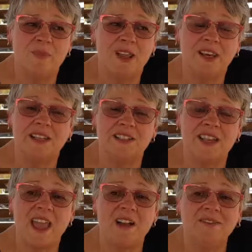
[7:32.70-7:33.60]
a little
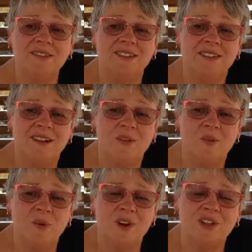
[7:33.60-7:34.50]
down,
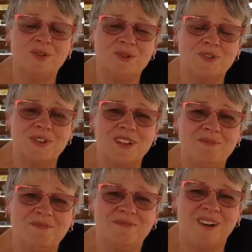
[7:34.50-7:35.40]
when I talk to
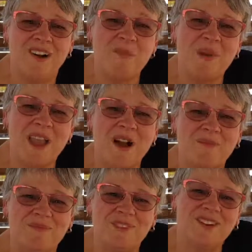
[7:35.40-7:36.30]
him, I pick up
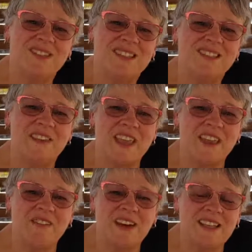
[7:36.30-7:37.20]
because he's there
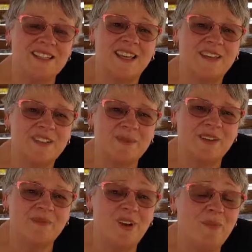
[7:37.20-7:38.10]
and he's saying to me,
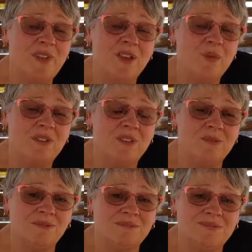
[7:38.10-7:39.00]
I'm here with you,
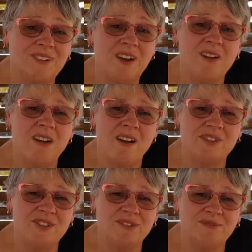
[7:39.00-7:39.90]
I'll
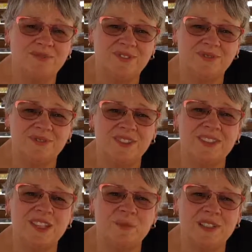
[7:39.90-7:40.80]
guide you,
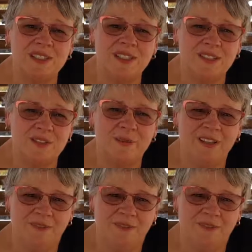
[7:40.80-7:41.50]
just keep listening to me.